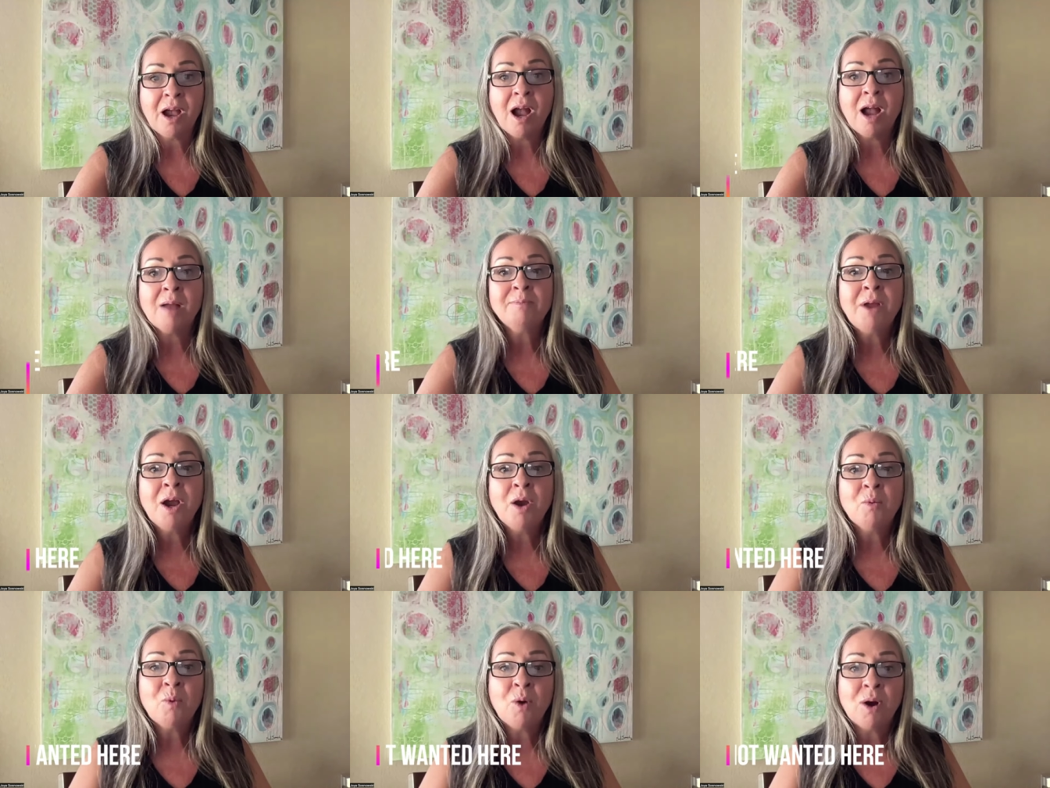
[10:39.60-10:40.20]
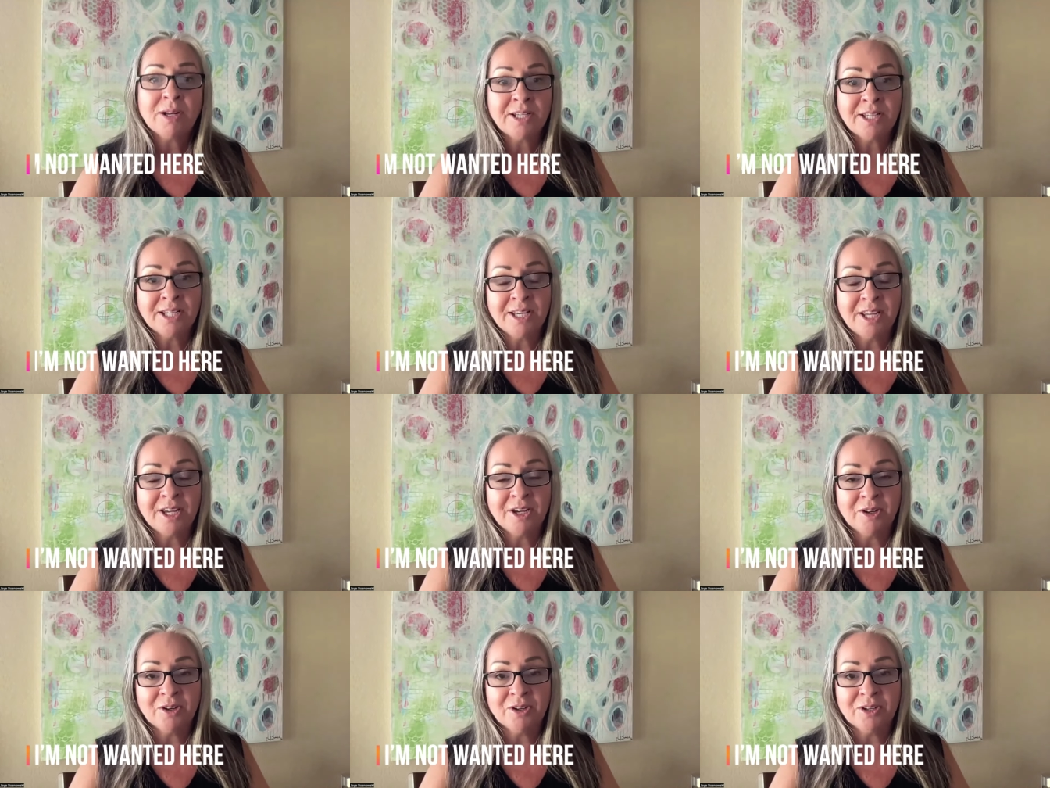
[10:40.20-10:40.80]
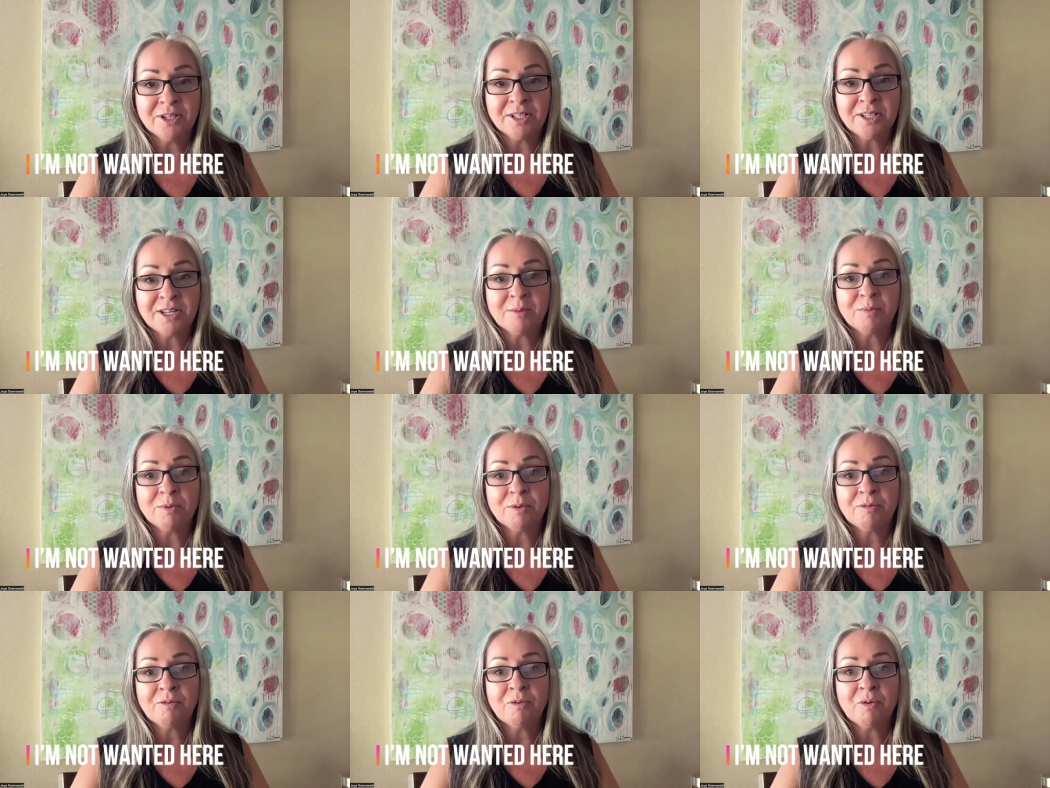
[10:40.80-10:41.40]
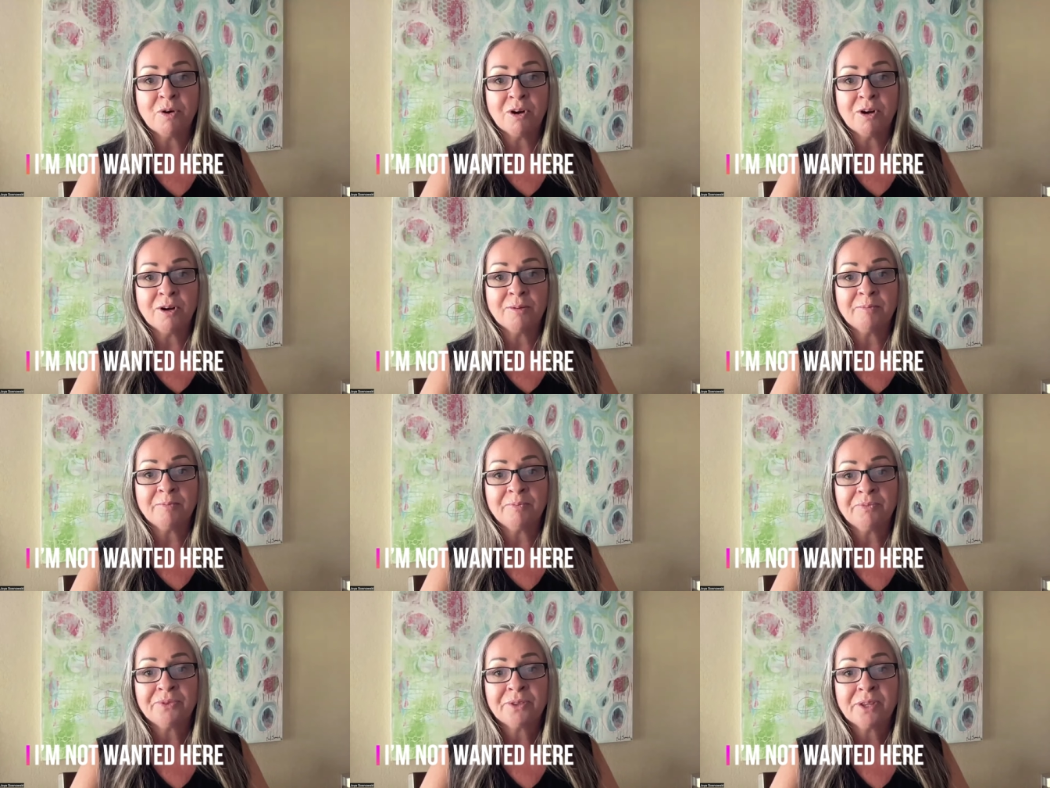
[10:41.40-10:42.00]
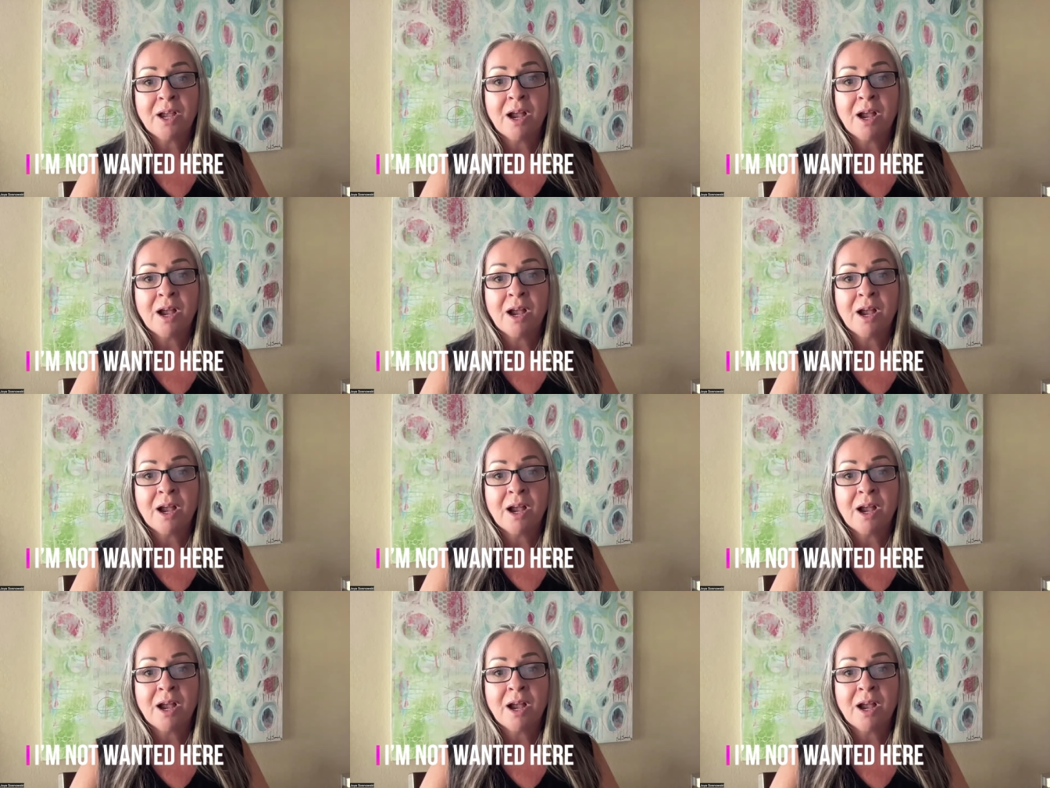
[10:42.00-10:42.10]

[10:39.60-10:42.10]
I'm not wanted here is number four.